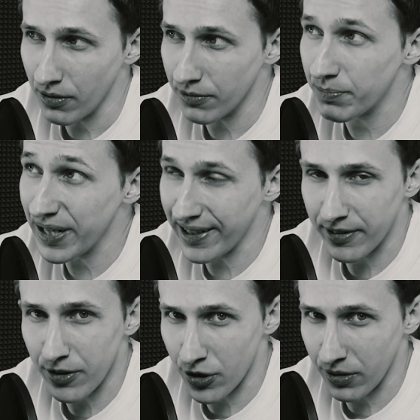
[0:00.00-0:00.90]
Pay
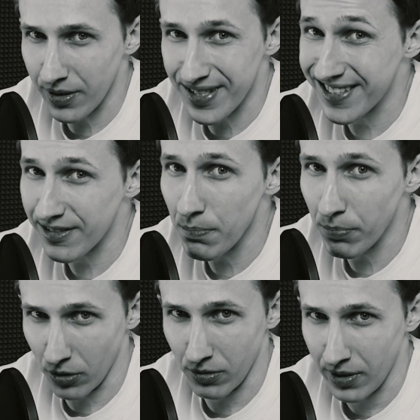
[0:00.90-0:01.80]
attention. It's
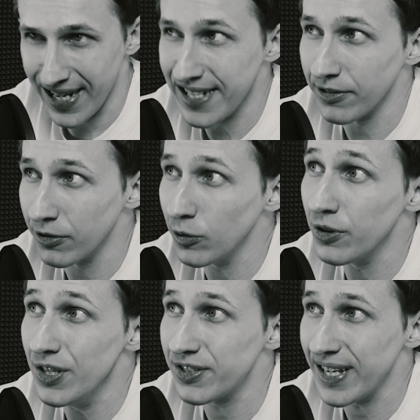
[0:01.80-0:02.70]
simple. And do
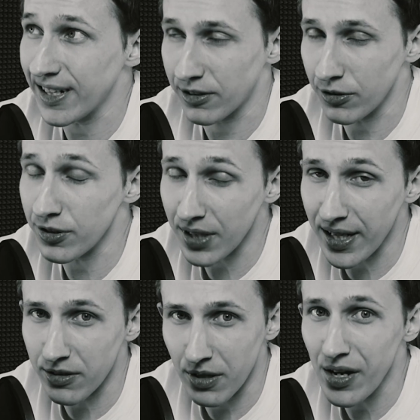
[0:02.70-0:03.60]
this
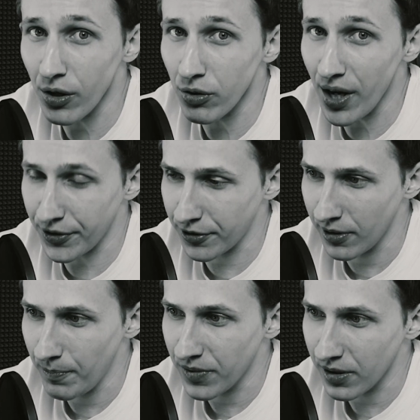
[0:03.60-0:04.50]
exercise a lot.
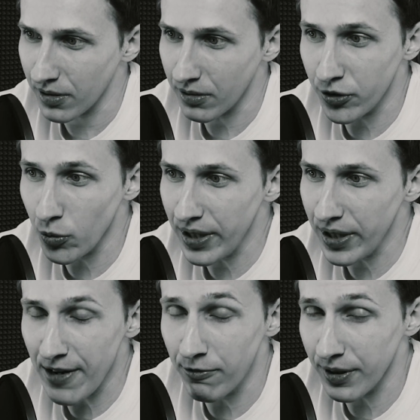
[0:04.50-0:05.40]
Do it
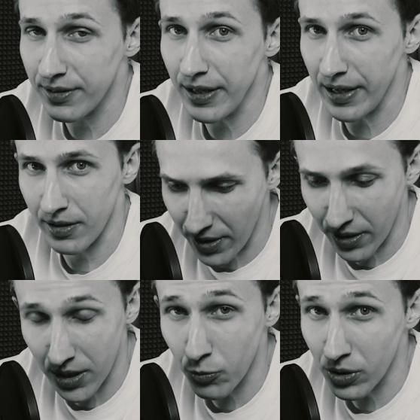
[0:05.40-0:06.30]
every day, and
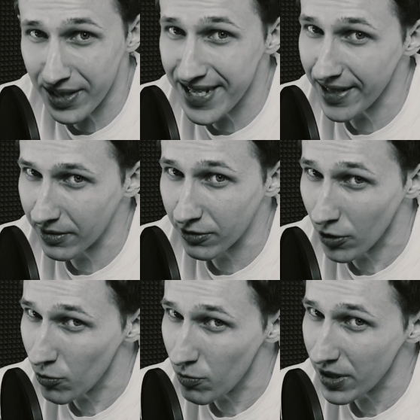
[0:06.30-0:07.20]
you will get
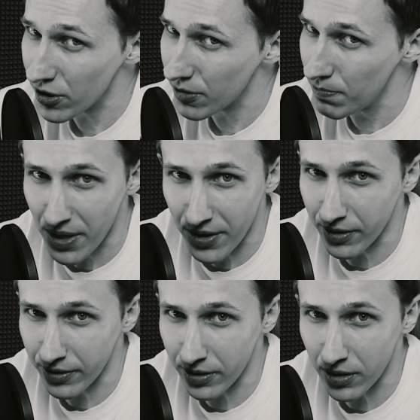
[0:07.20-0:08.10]
so much
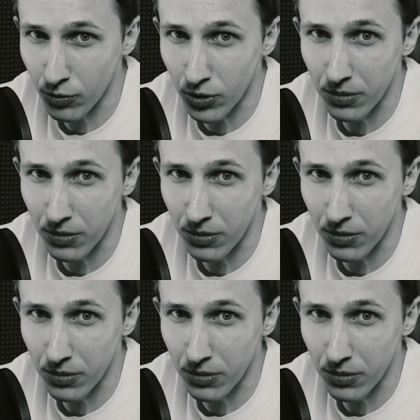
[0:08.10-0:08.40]
better than you were